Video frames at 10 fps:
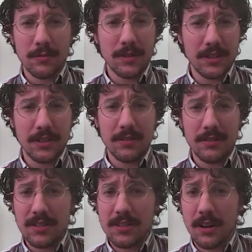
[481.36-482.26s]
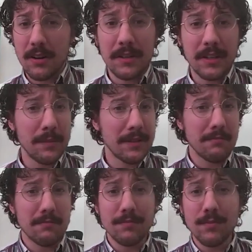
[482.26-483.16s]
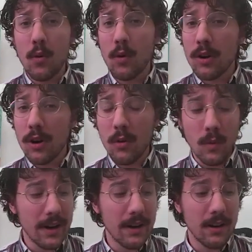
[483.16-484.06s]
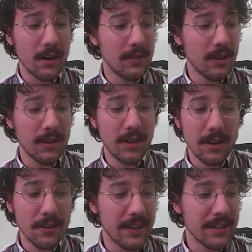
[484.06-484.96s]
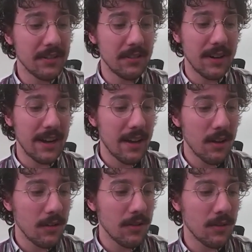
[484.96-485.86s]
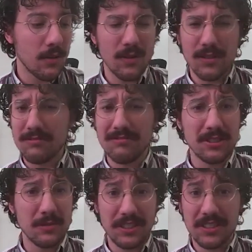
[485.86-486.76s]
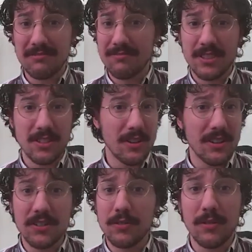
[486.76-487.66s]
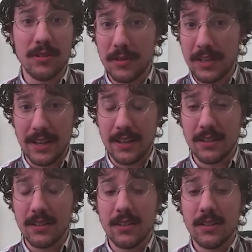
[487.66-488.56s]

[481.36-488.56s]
where we should start becoming more aware of our cardiovascular health, or should we just start as soon as we can?